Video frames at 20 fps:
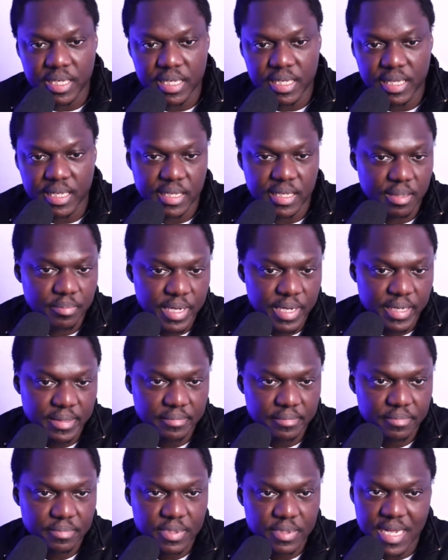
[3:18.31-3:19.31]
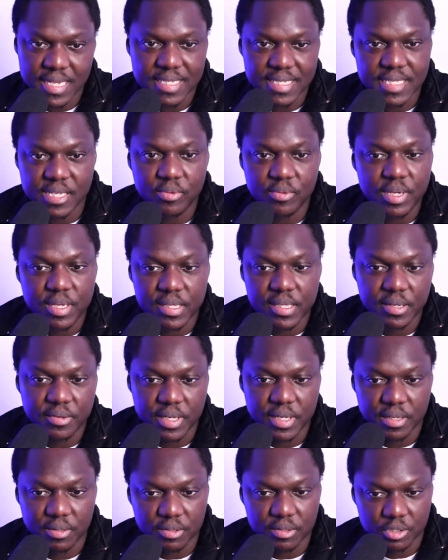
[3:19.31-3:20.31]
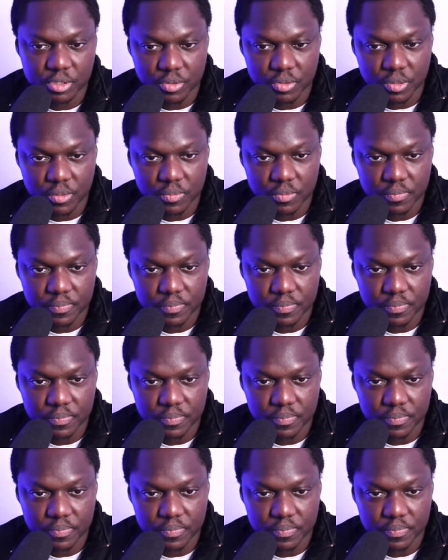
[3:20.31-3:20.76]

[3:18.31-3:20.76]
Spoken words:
in the bet. That's the only thing you can control.